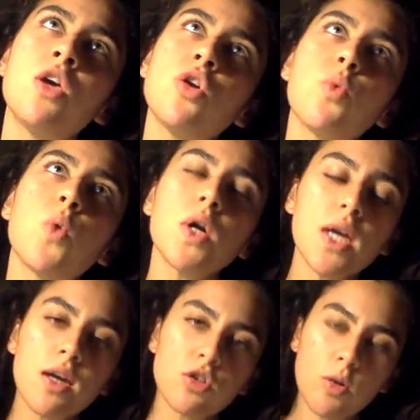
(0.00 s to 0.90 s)
you're
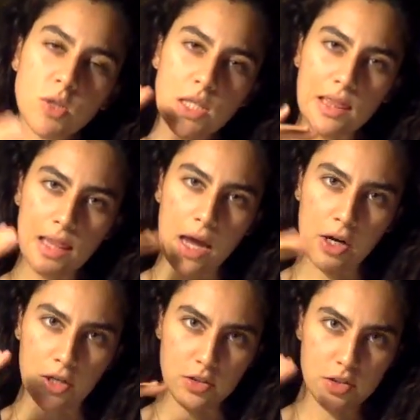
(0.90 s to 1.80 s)
working almost in
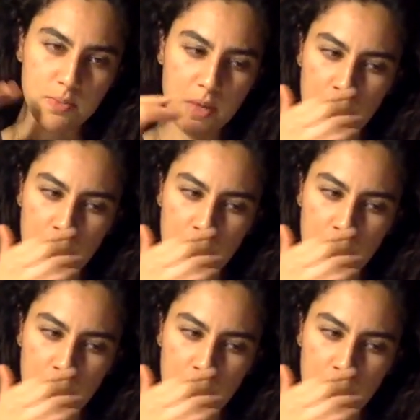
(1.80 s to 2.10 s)
layers,